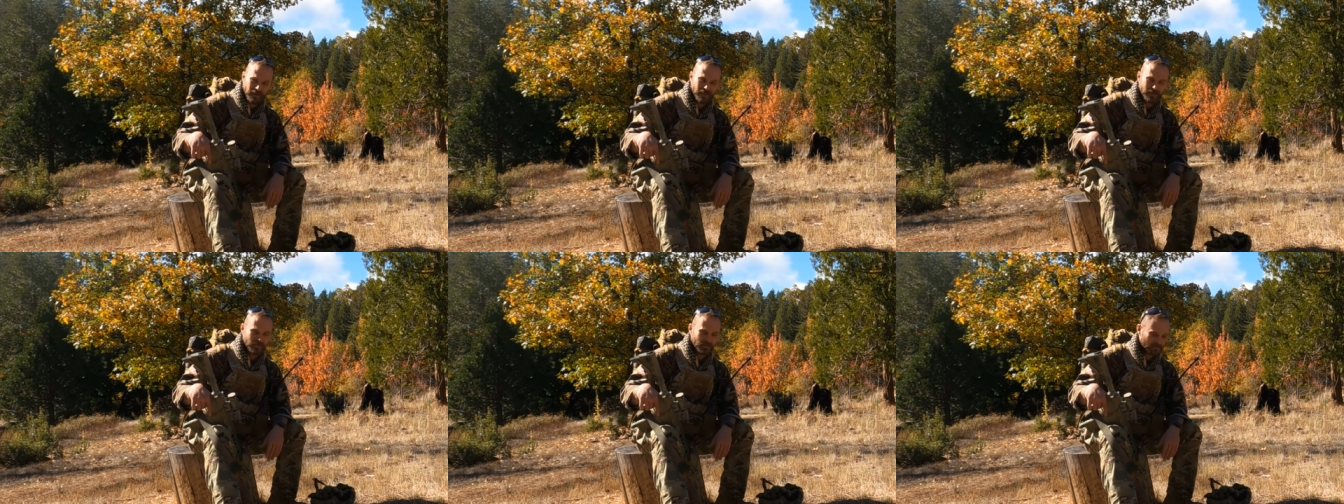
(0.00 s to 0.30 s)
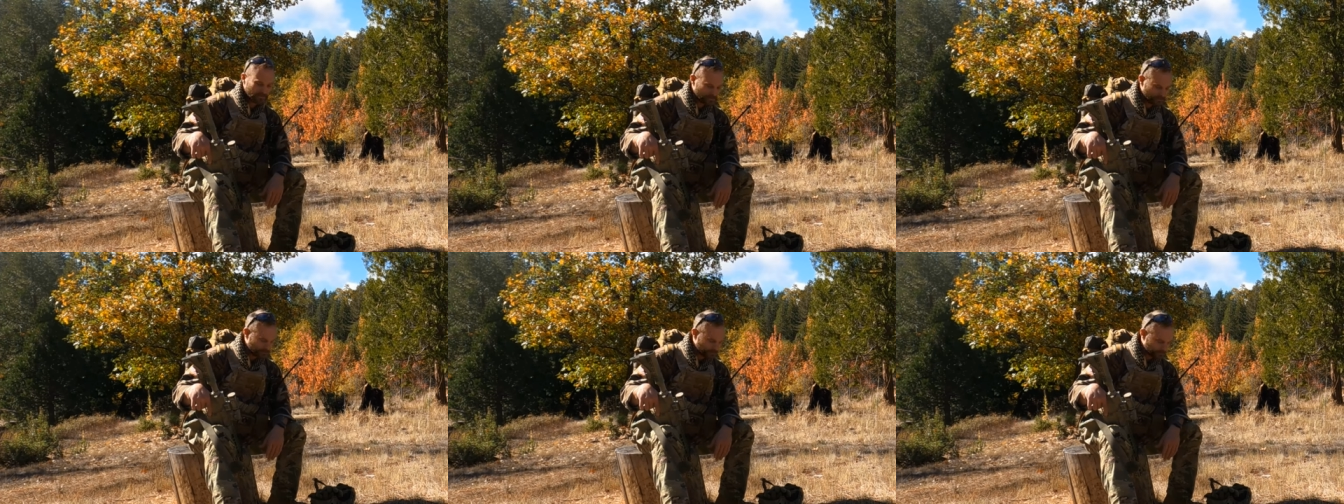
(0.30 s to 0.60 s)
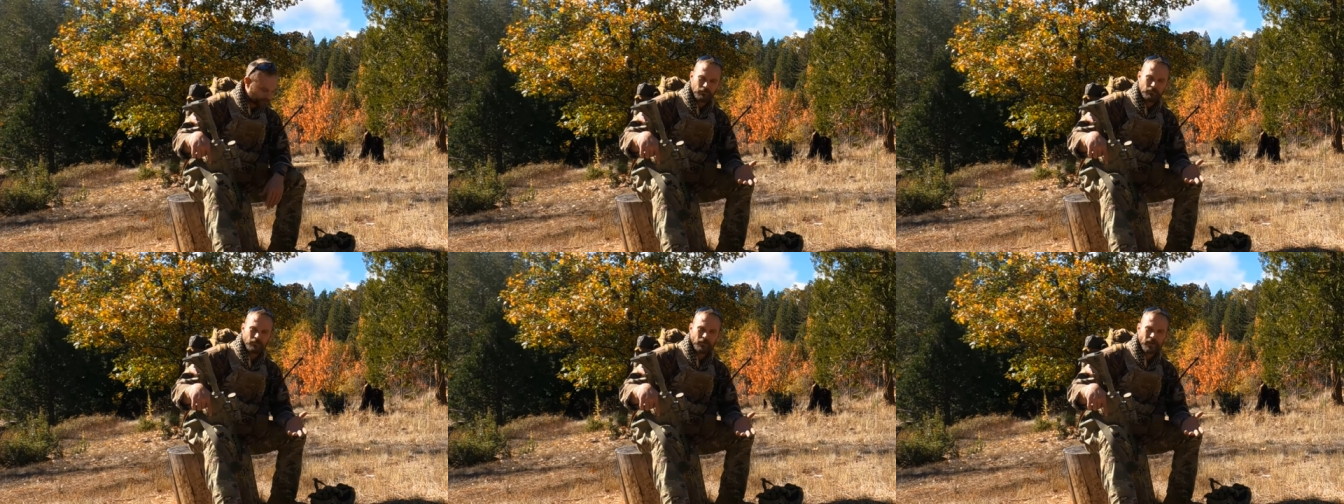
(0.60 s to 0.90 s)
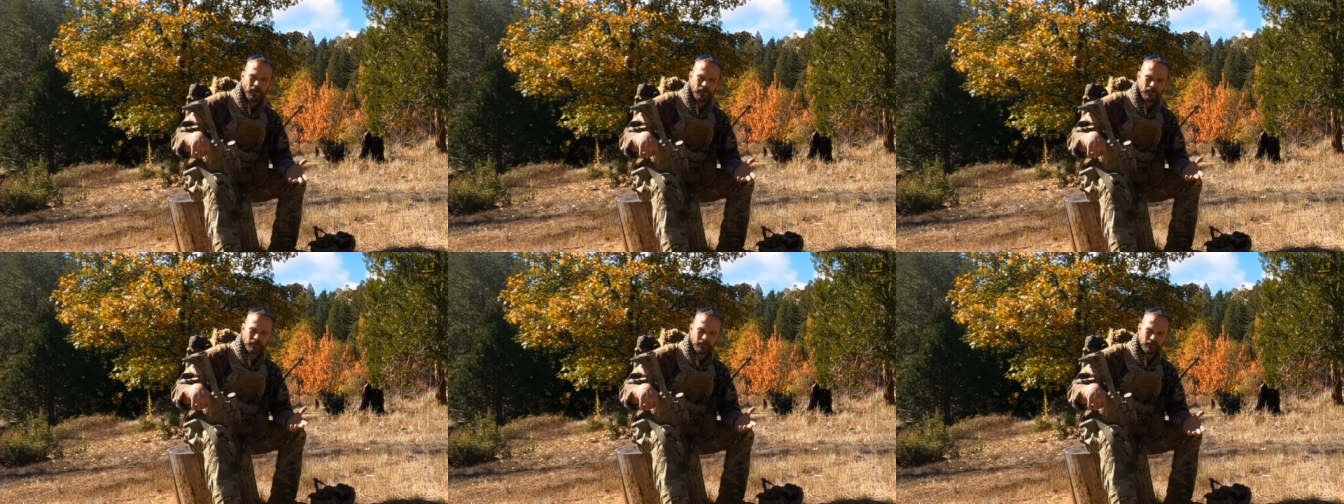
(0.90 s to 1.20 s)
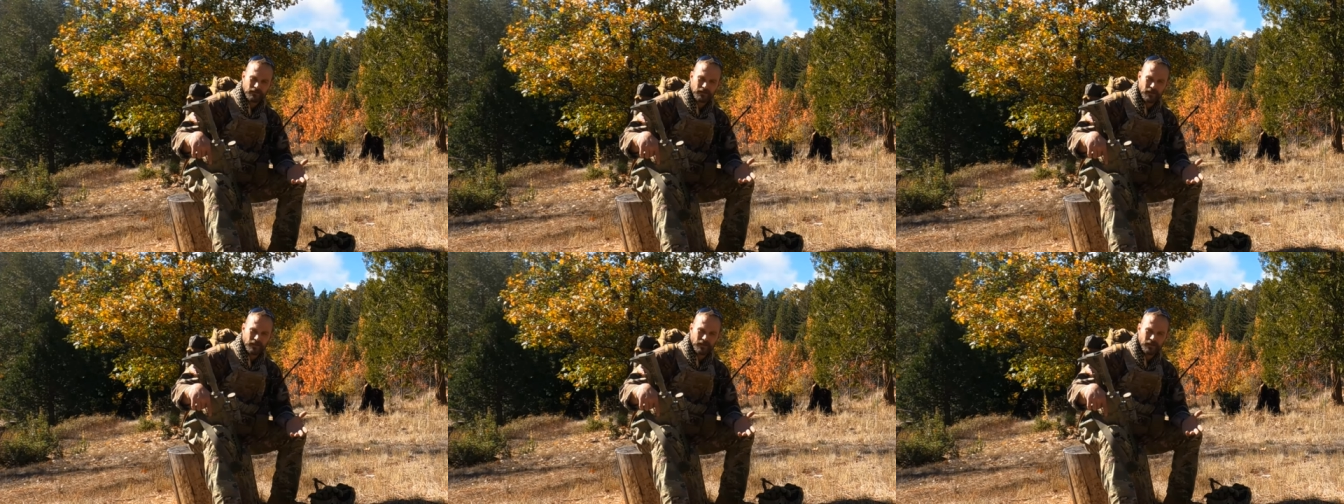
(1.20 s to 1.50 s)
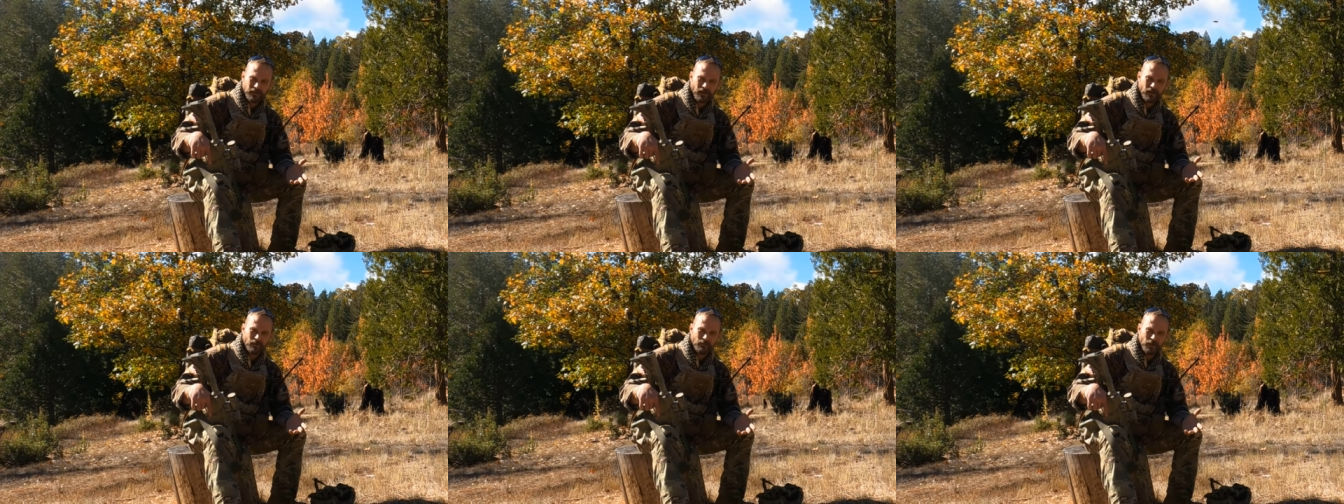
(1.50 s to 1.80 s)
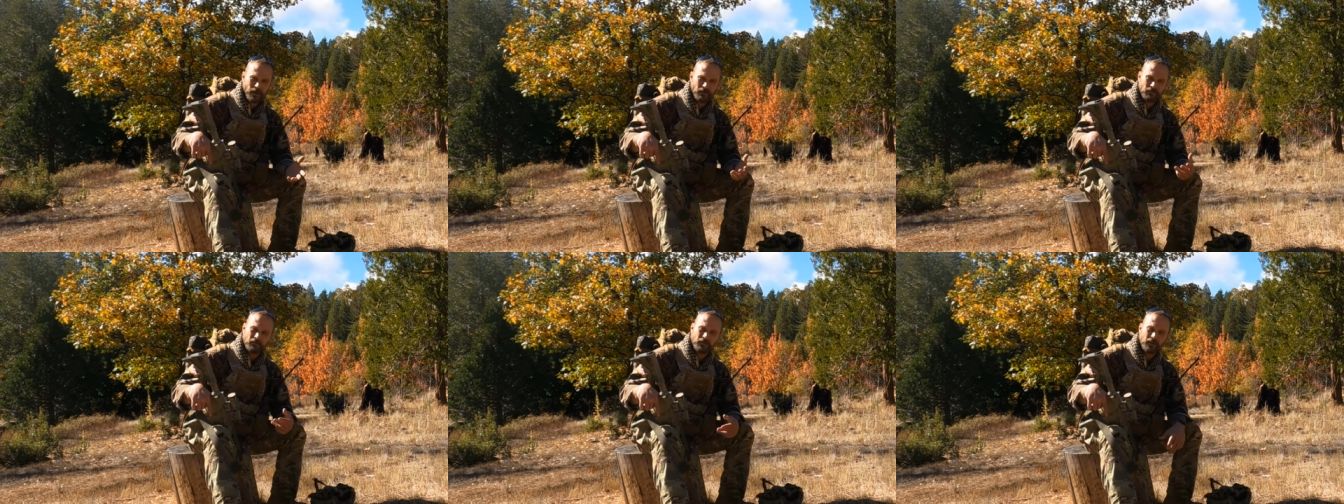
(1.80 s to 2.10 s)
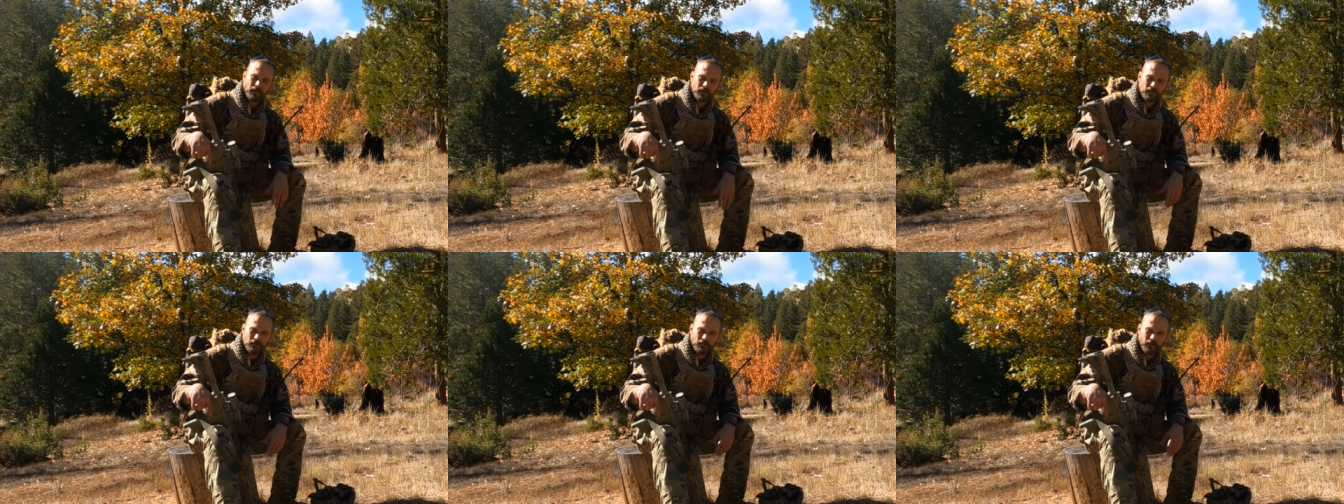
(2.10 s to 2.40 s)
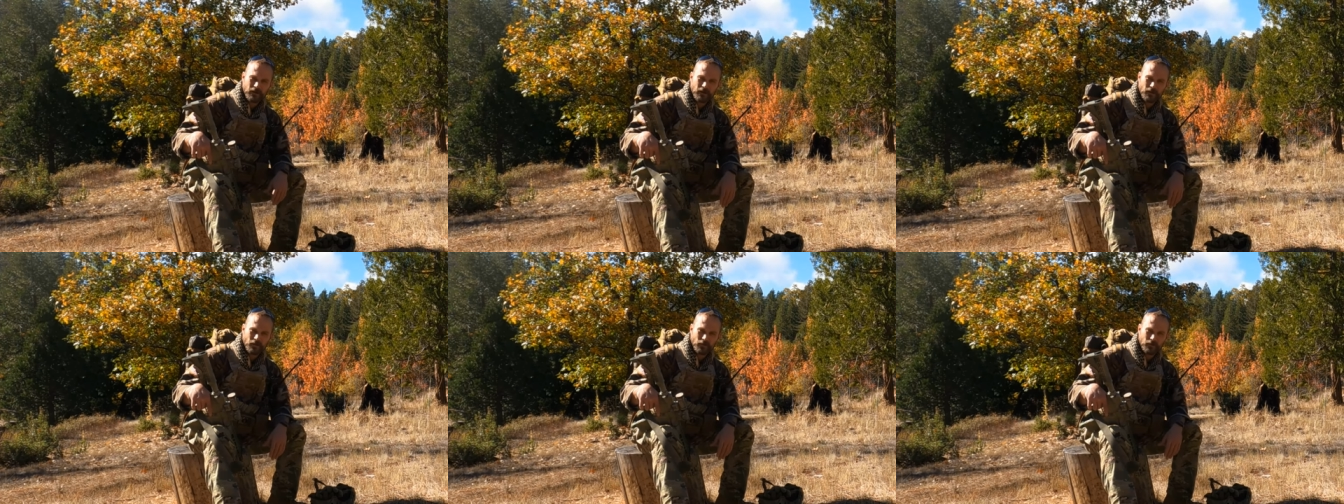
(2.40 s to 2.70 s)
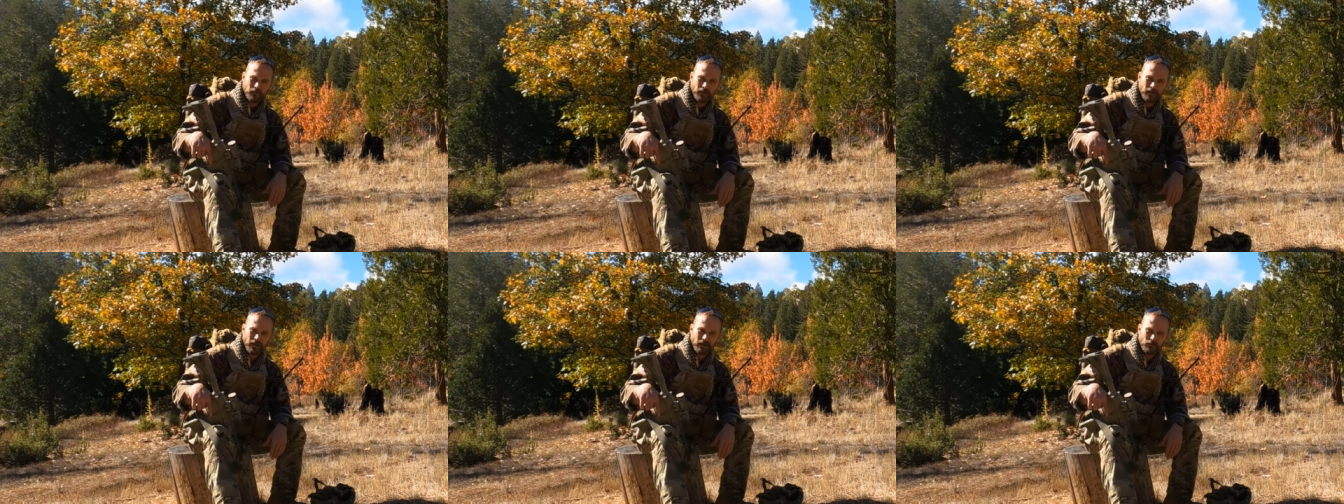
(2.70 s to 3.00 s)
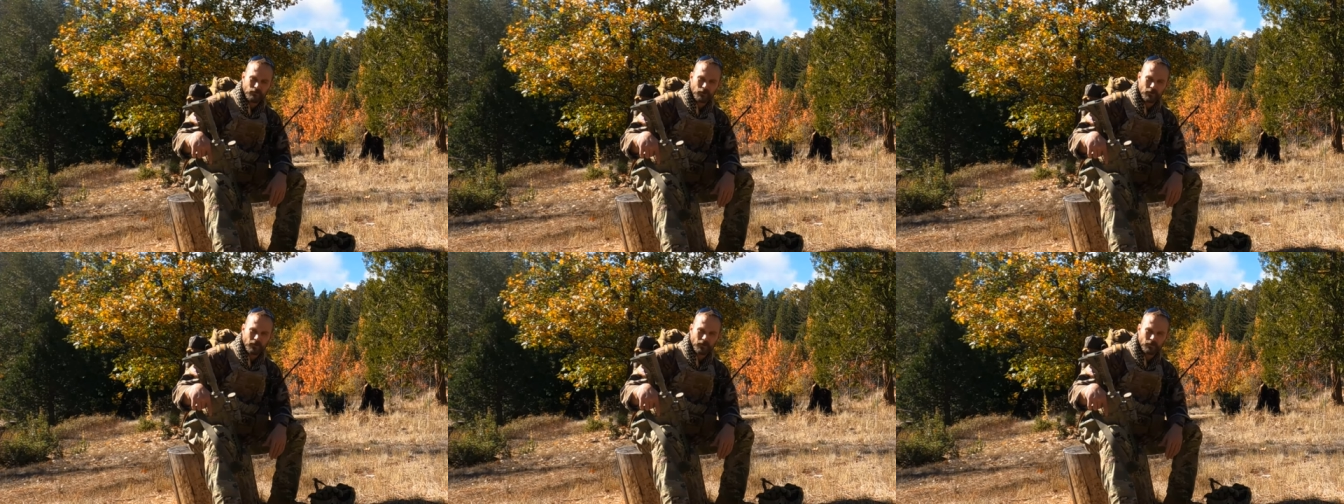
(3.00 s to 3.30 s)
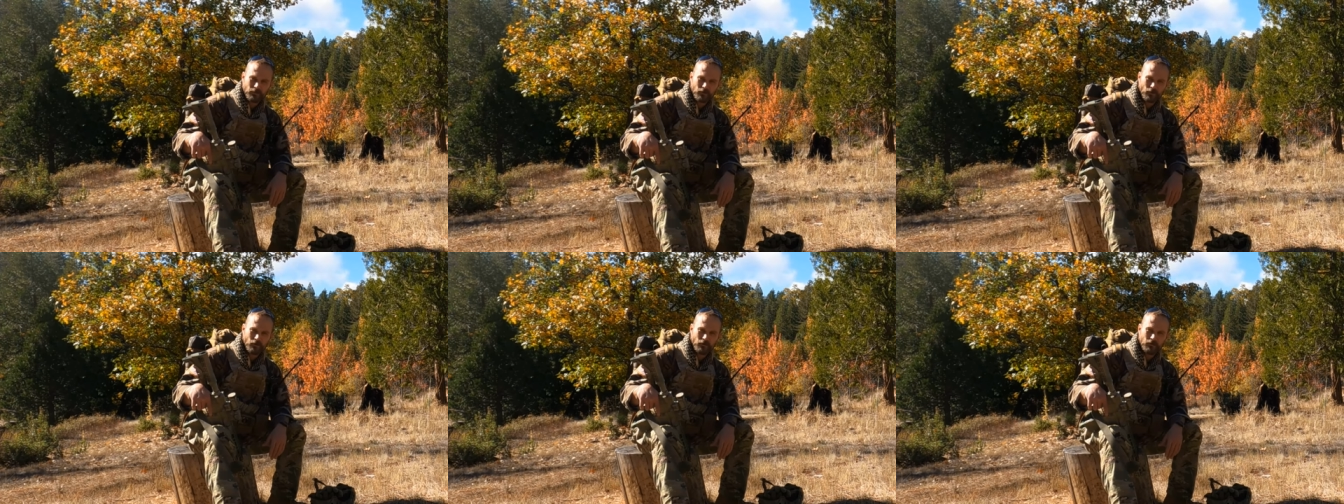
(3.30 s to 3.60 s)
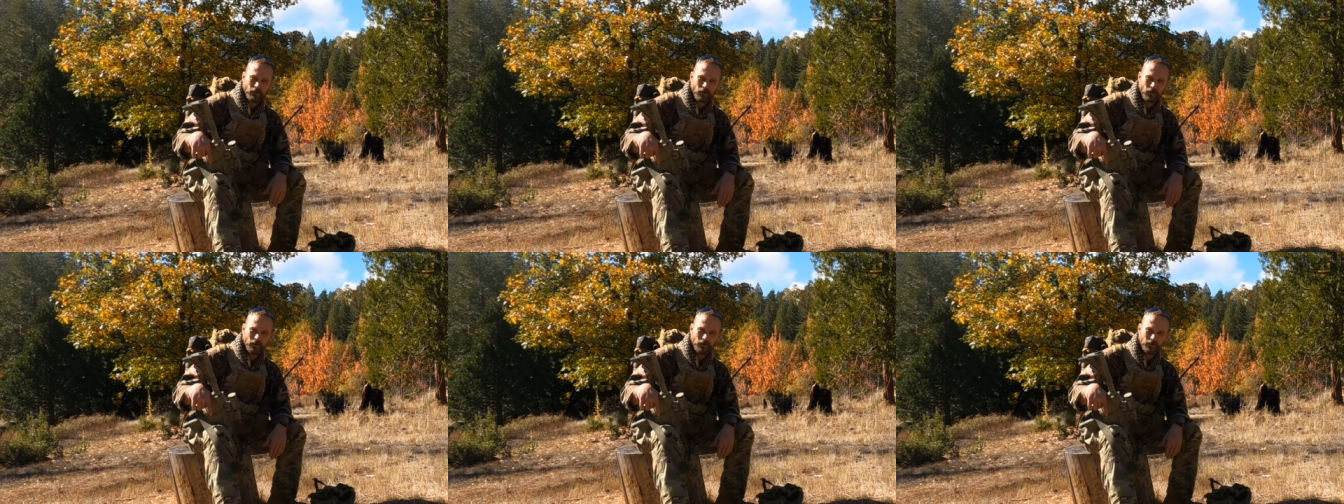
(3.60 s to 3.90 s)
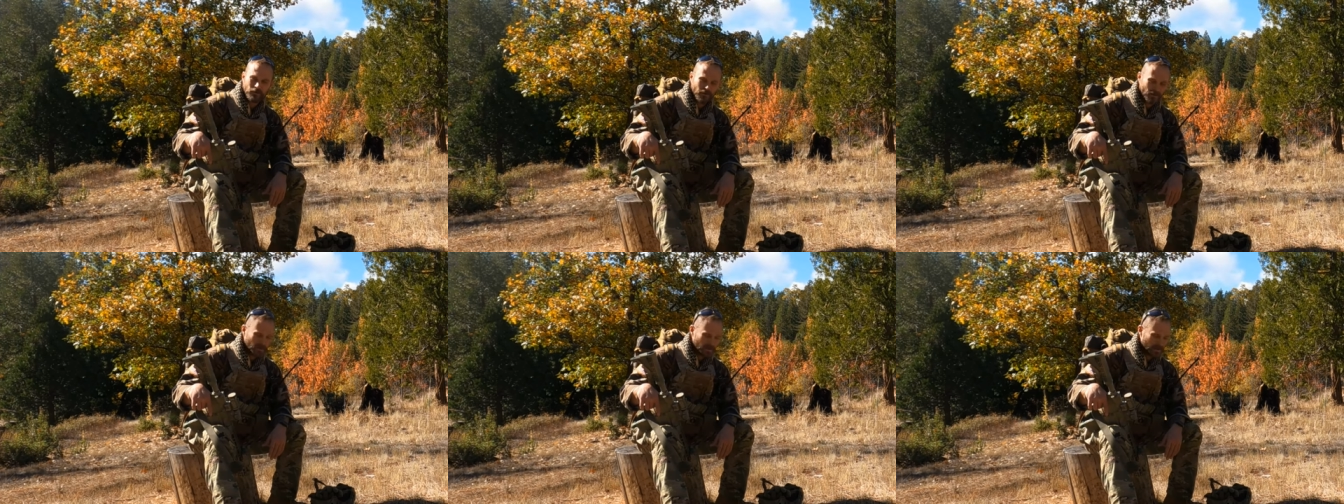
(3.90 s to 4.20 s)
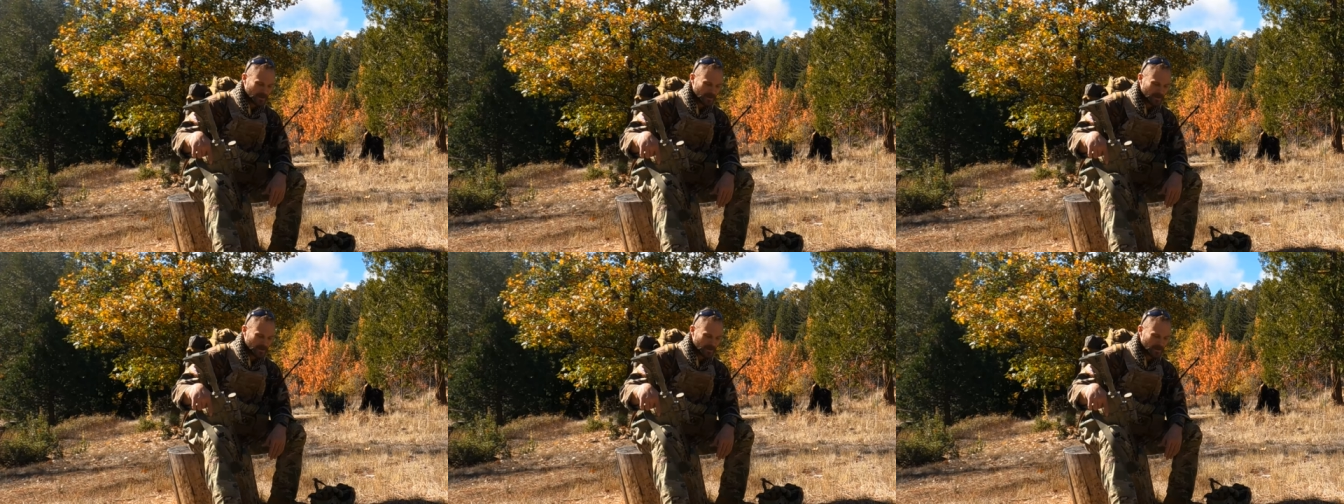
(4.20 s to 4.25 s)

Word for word: not. In fact, the combat fitness videos that I've put up so far,